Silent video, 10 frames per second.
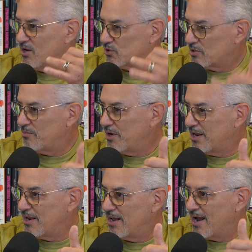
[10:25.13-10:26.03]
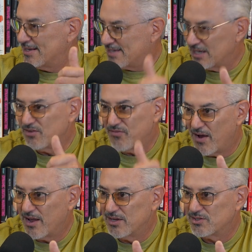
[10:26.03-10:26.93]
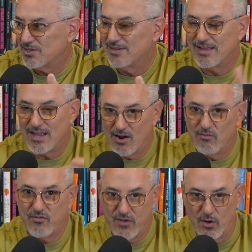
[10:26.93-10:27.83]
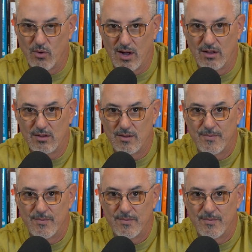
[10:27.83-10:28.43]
somebody identifies that they don't feel well,